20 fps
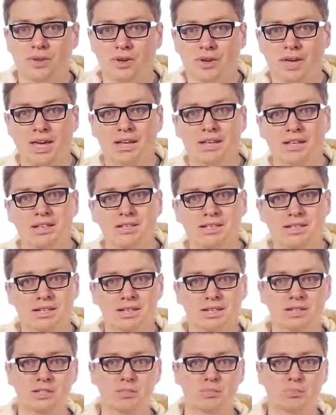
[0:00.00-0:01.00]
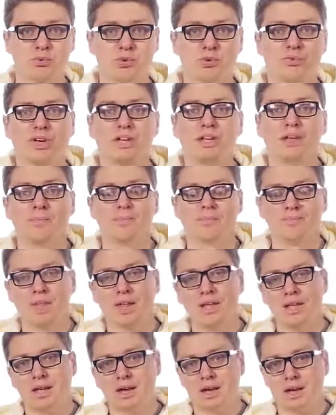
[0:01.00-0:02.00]
Okay, let's prove it.
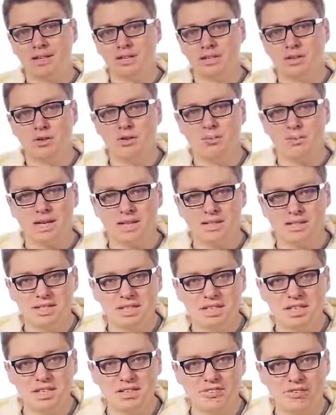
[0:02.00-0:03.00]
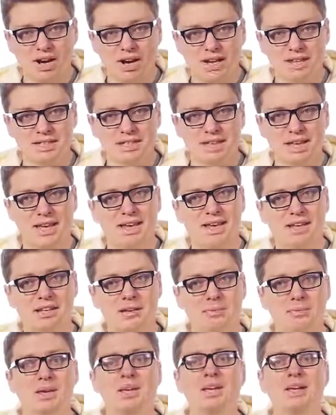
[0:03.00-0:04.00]
Assume that d divides a
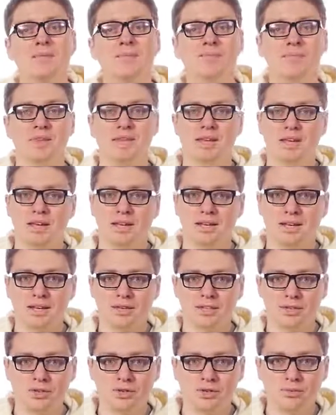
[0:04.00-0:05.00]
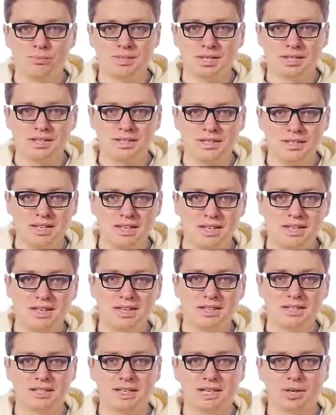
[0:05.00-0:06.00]
and b, and assume that d
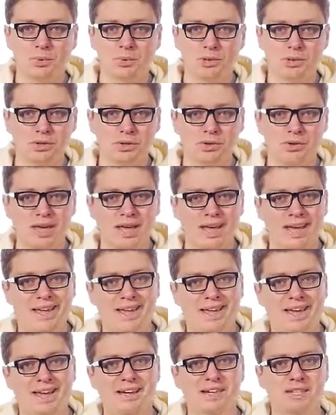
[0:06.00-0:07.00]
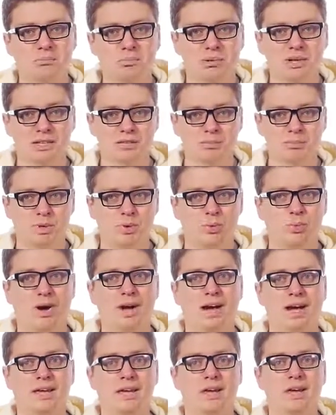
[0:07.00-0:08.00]
is equal to ax plus
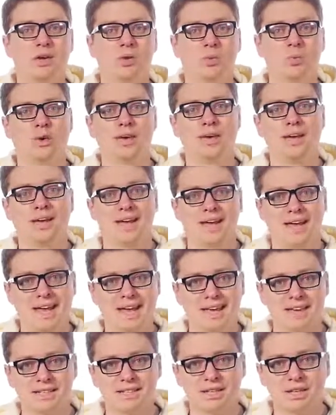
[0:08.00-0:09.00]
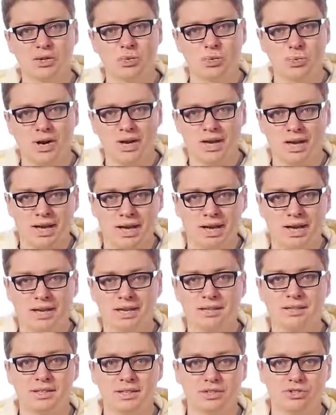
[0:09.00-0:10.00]
by, where x and y are
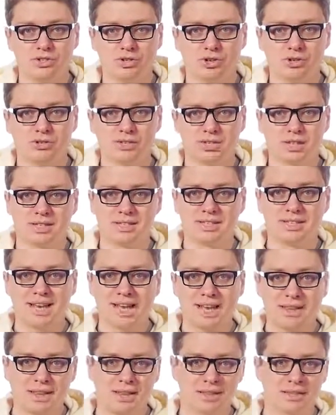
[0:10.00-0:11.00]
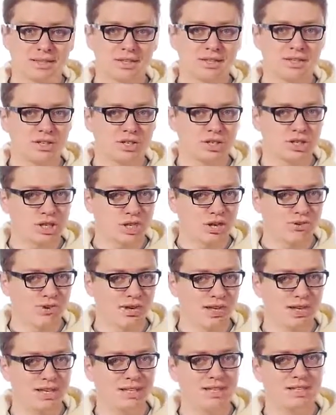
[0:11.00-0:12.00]
integers. Then
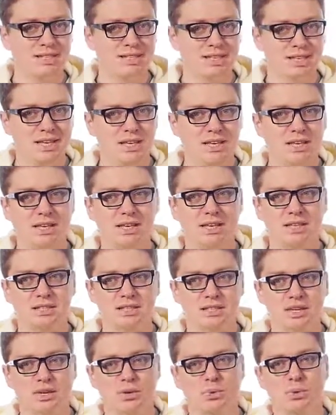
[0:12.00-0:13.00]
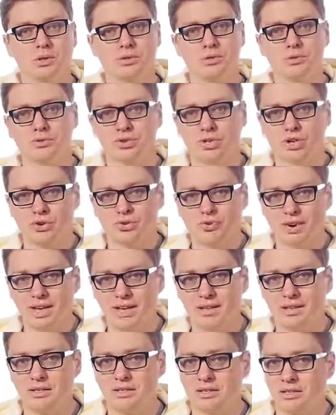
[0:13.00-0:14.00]
necessarily d is equal to the
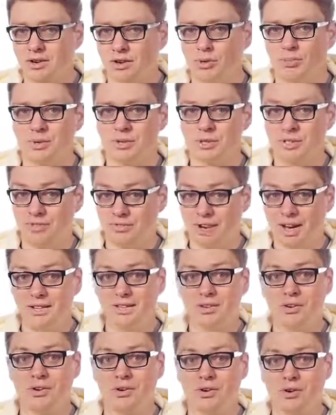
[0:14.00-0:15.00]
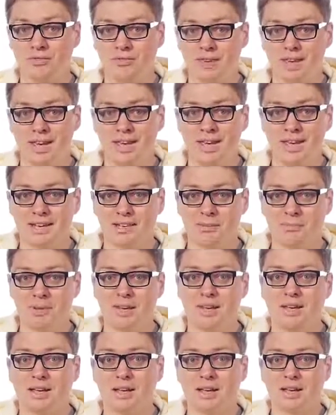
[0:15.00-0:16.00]
greatest common divisor of a and
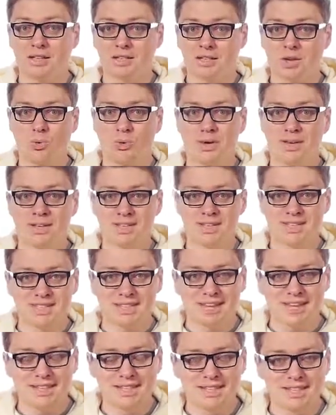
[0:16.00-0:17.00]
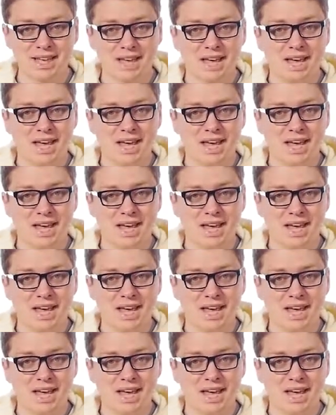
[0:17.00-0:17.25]
b. So in a sense,